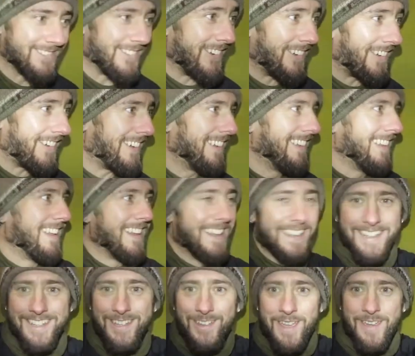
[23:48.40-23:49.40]
oh,
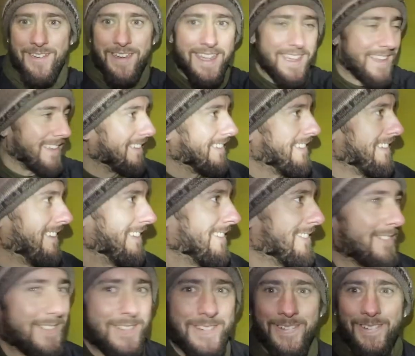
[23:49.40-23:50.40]
can you hear it?
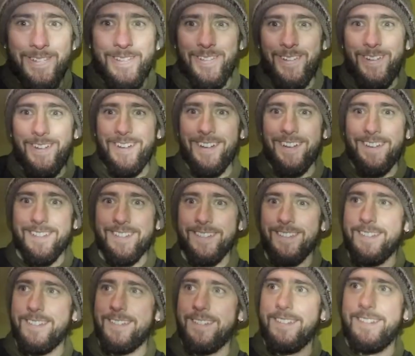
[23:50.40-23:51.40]
Oh,
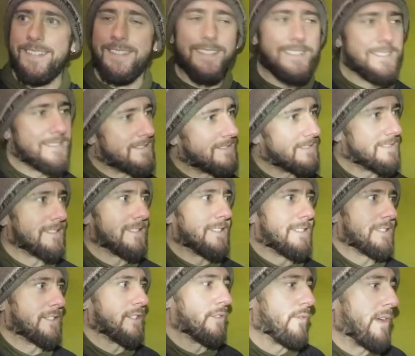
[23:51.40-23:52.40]

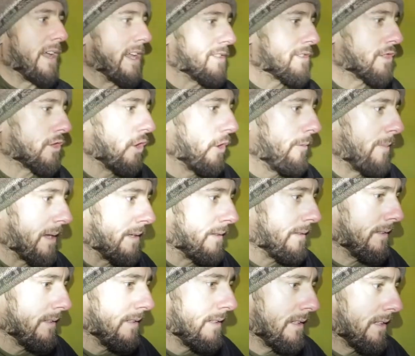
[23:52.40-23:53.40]
the rains are coming.
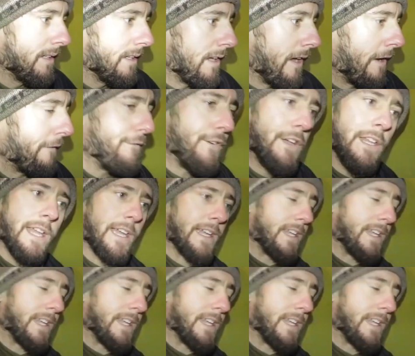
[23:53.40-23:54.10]
I feel